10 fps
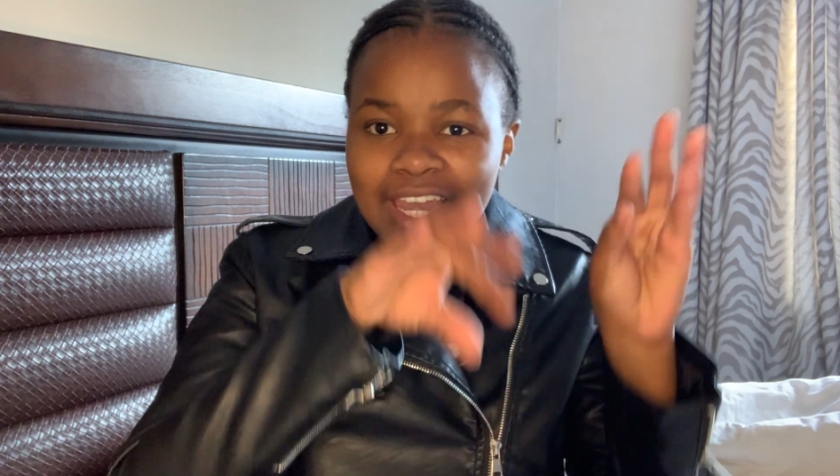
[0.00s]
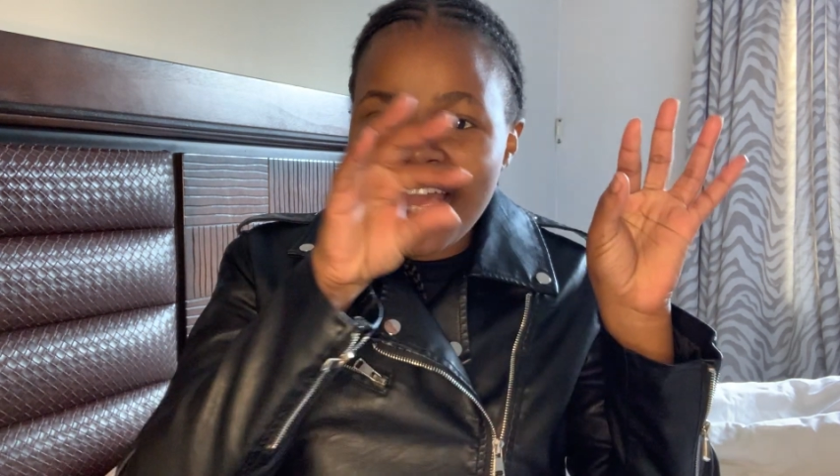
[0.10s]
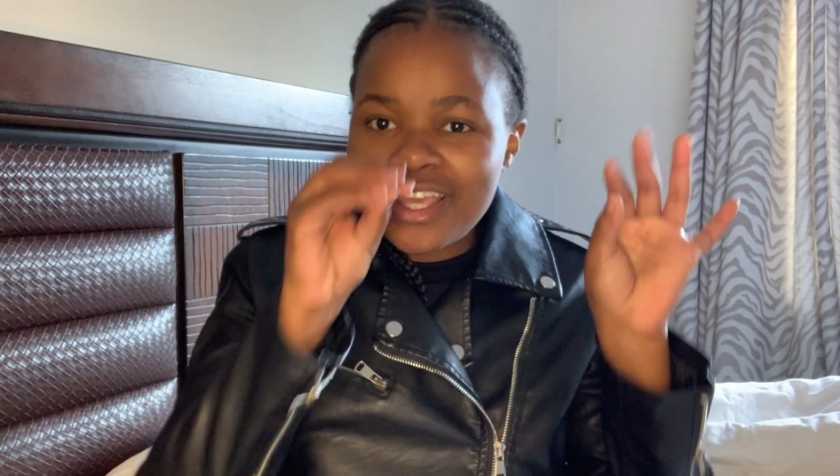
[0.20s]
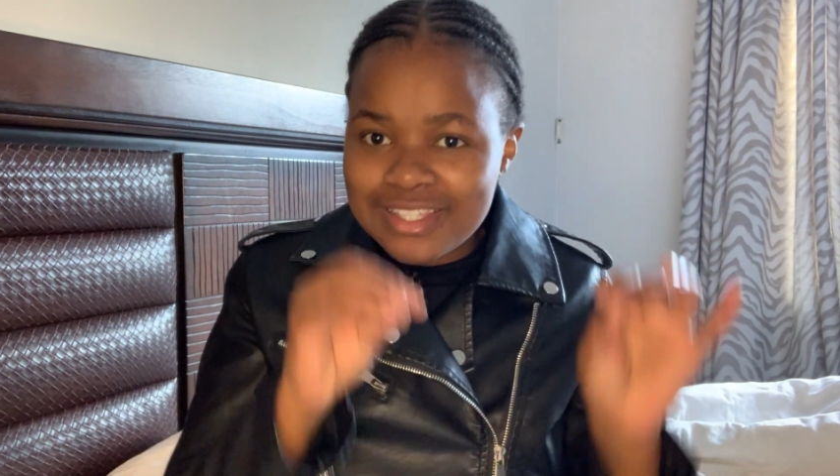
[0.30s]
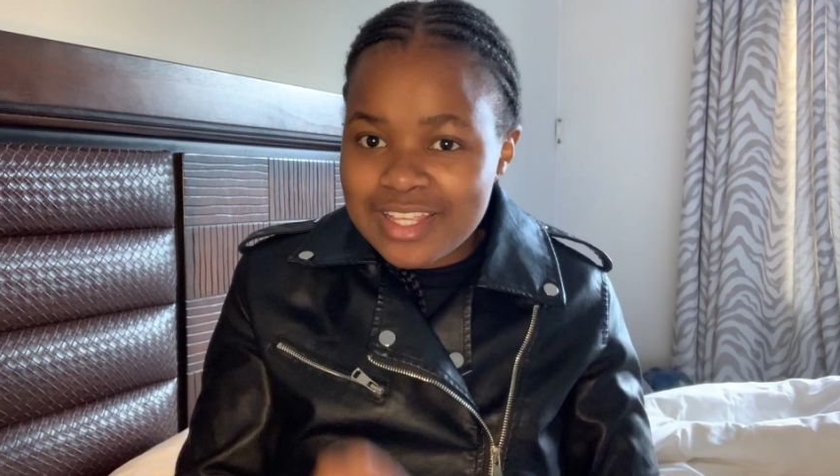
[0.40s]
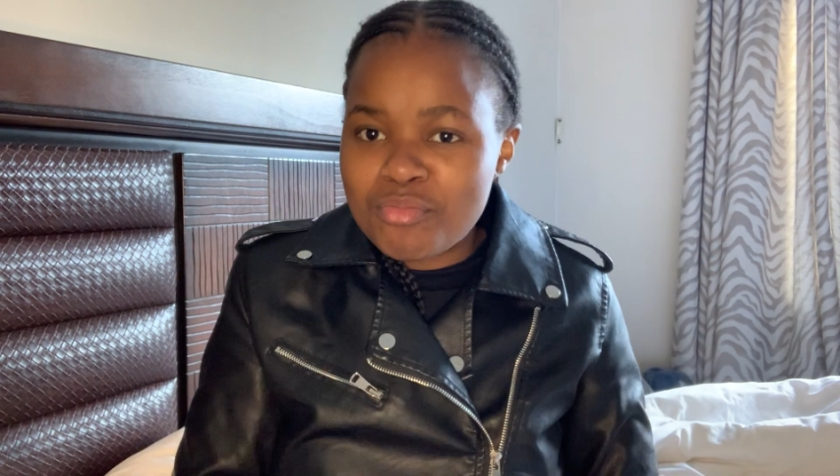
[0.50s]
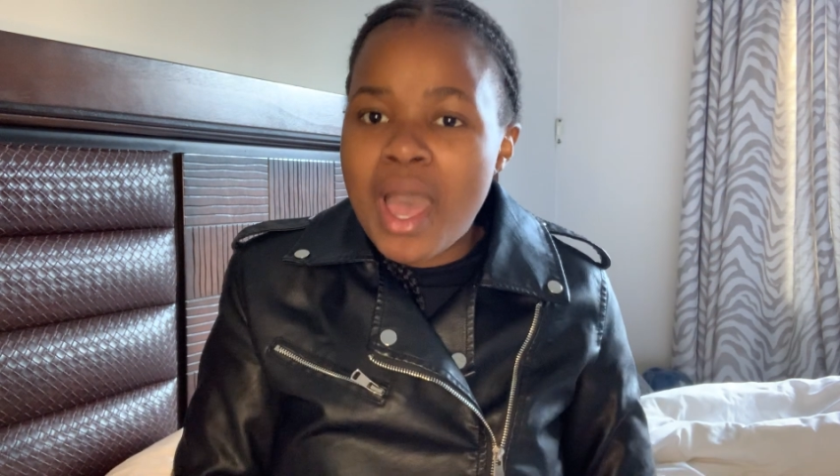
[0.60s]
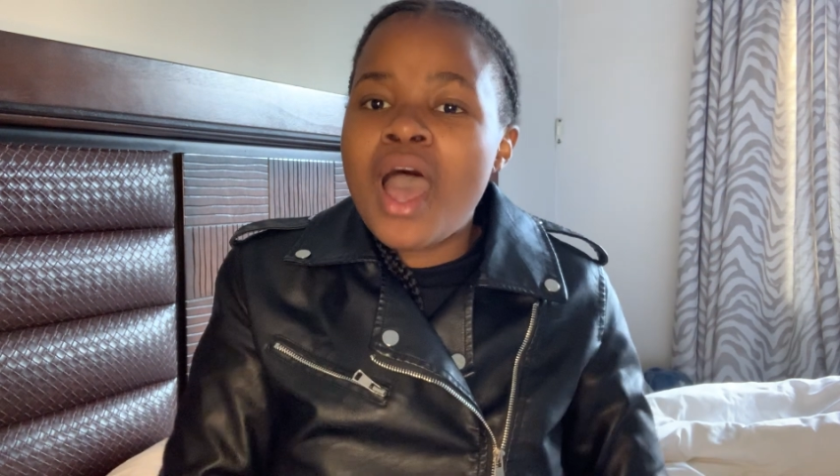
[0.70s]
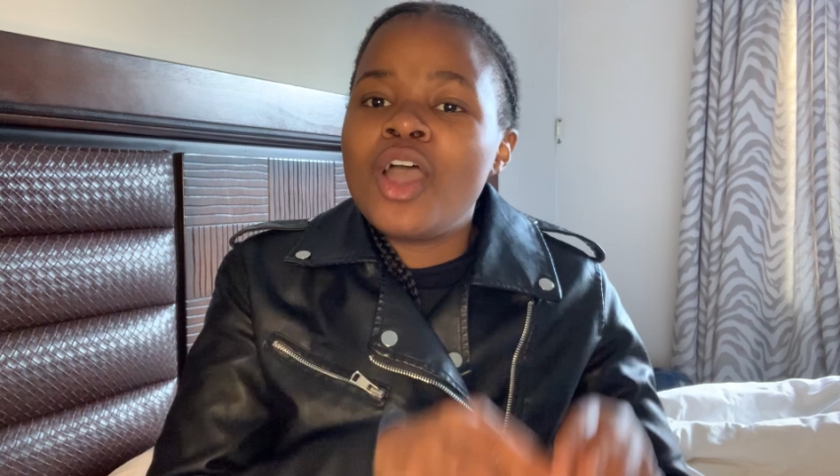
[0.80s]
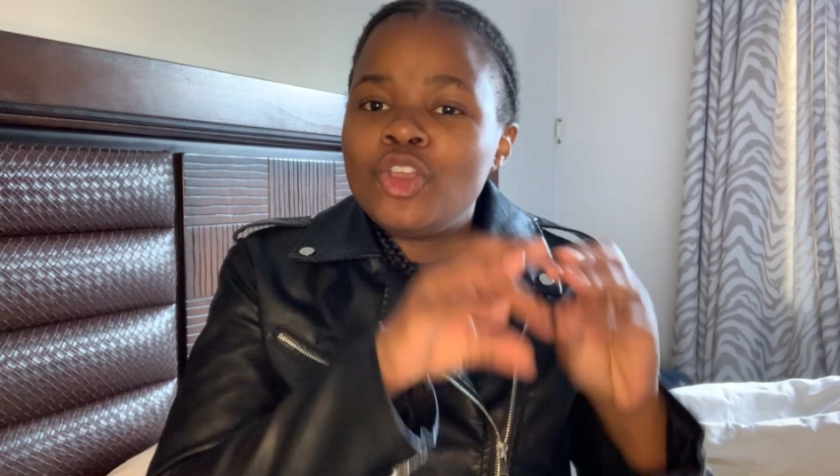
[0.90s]
as in,
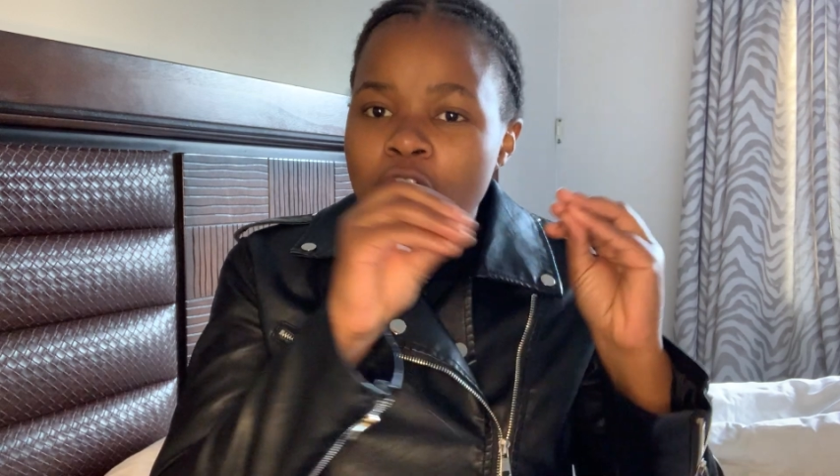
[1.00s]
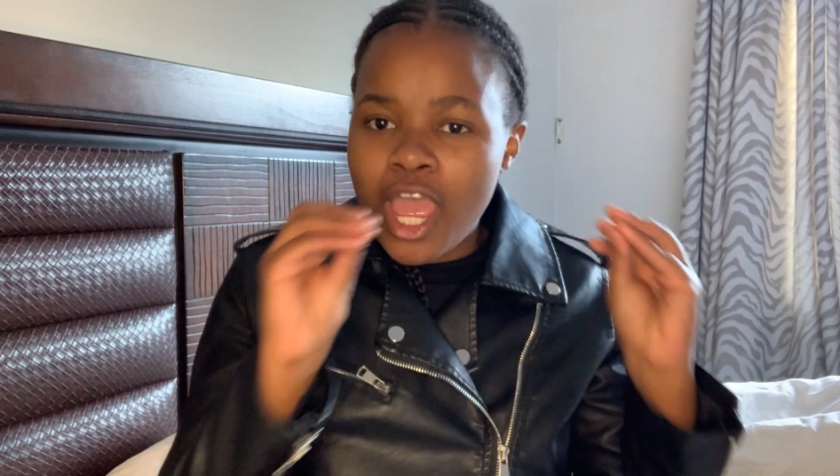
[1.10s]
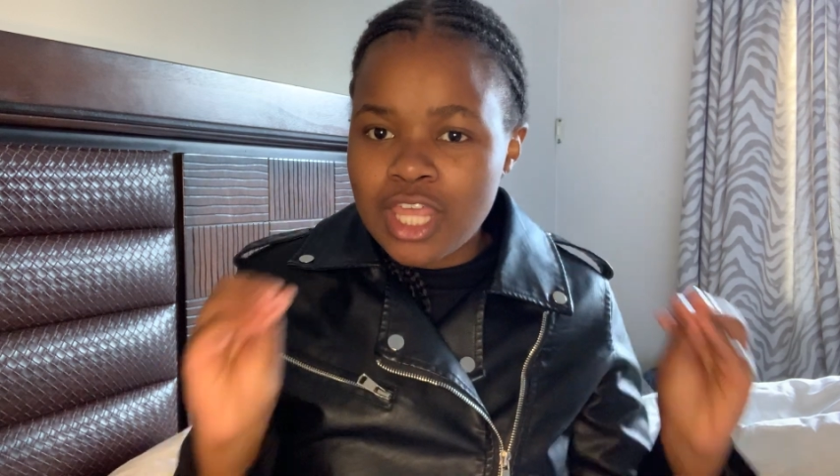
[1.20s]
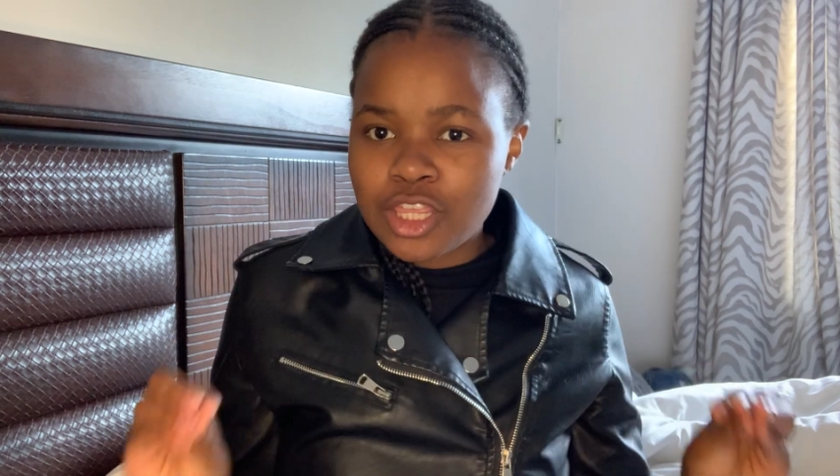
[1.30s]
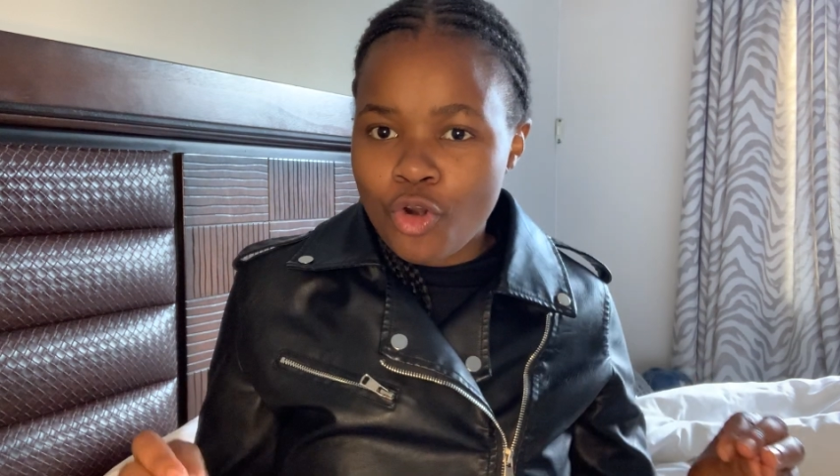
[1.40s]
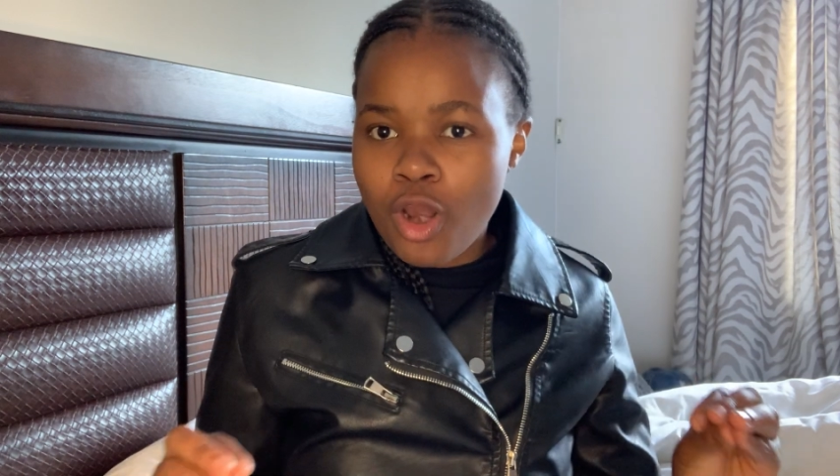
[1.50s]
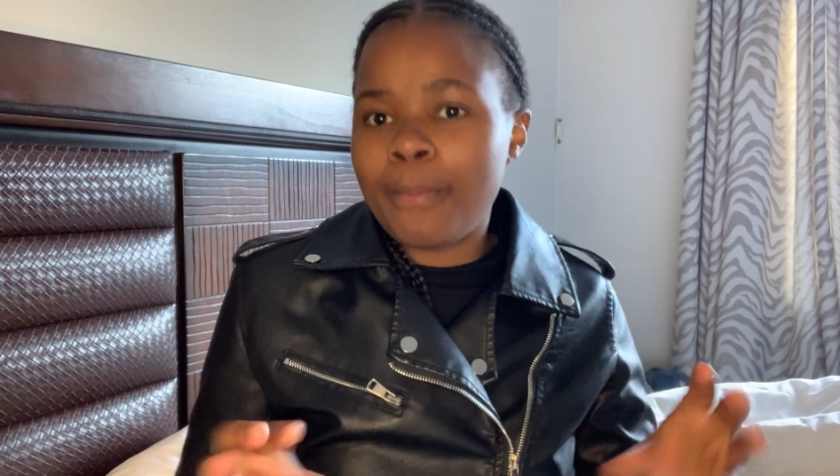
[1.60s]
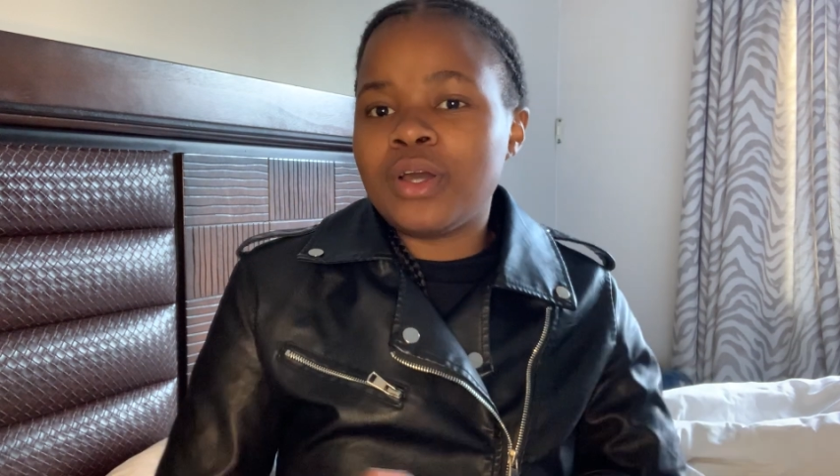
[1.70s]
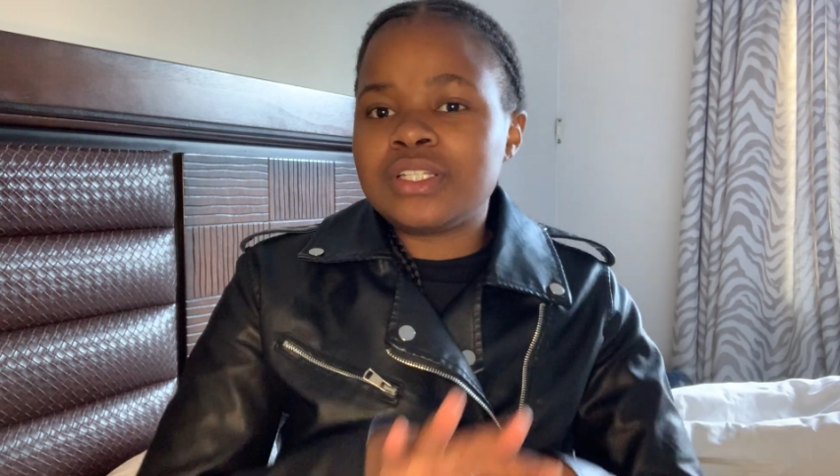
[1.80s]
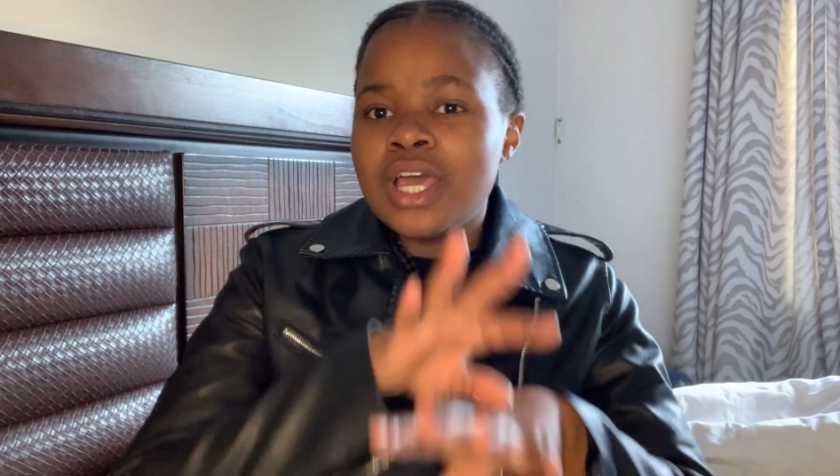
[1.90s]
but you are at the
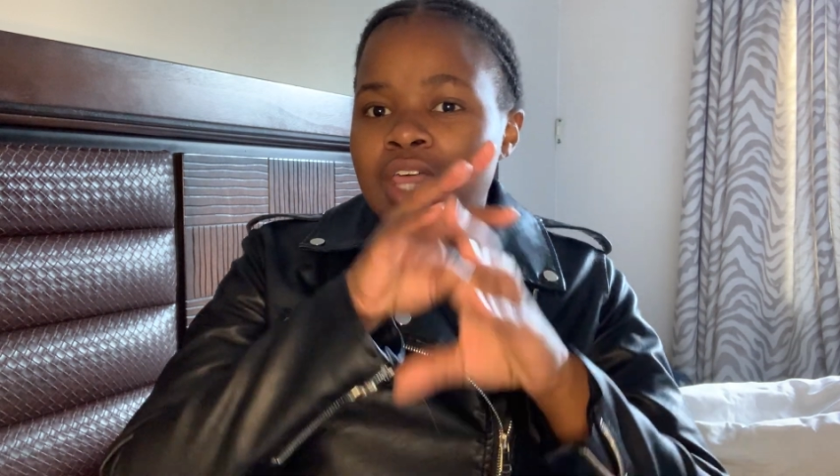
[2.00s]
robot